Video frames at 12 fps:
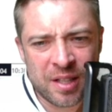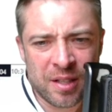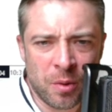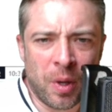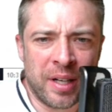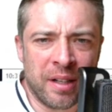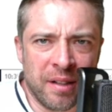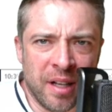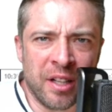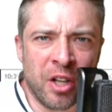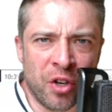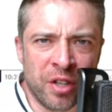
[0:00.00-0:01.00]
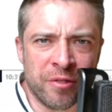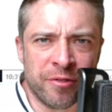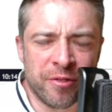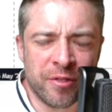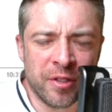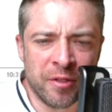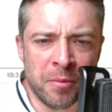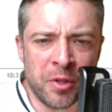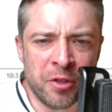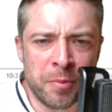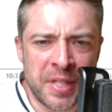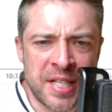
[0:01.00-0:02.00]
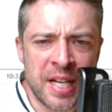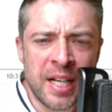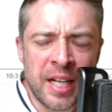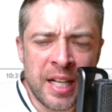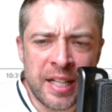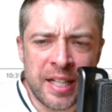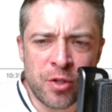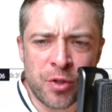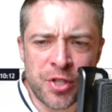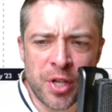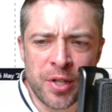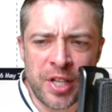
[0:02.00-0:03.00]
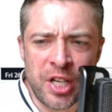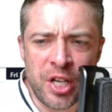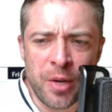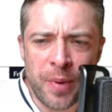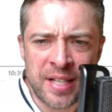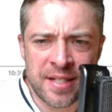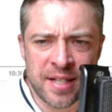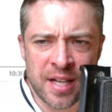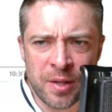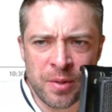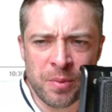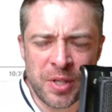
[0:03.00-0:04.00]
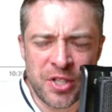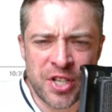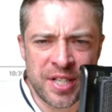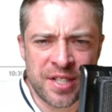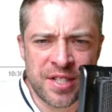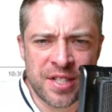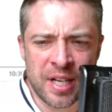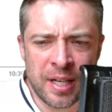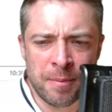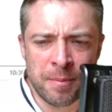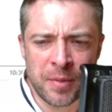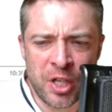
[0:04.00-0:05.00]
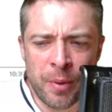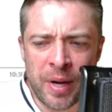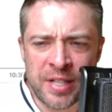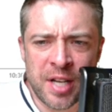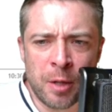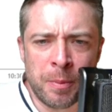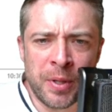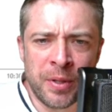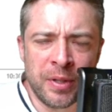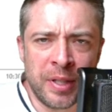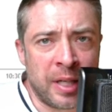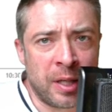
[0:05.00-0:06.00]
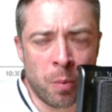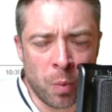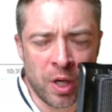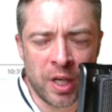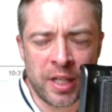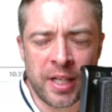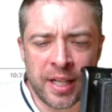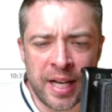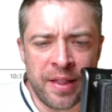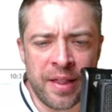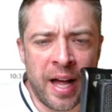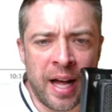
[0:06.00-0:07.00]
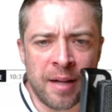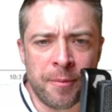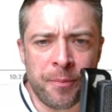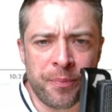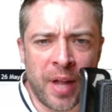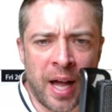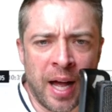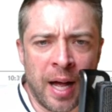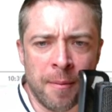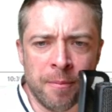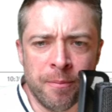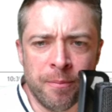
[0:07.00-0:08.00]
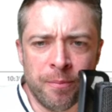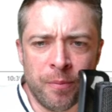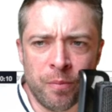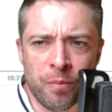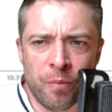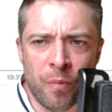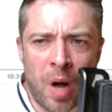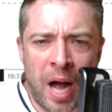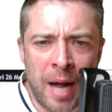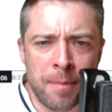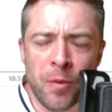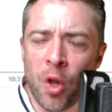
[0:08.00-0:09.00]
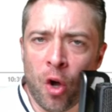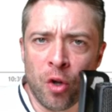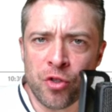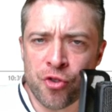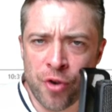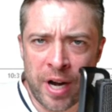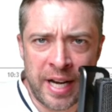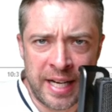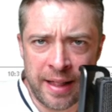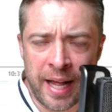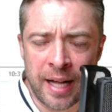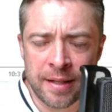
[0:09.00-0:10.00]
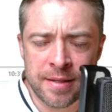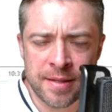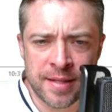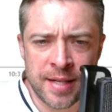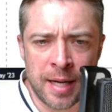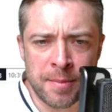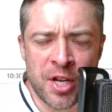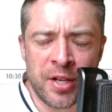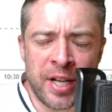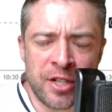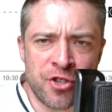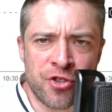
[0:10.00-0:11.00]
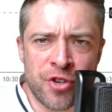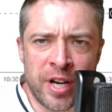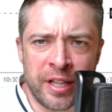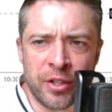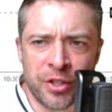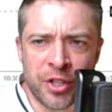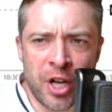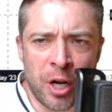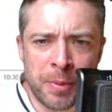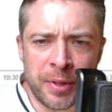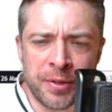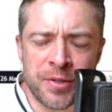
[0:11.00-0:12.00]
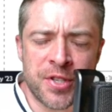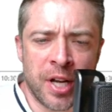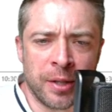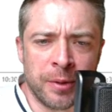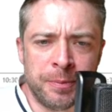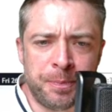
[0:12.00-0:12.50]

quite a lot of movement. There's also the US zone, which is US open. You can work in there. I'm not trading that time zone, I just trade London open, so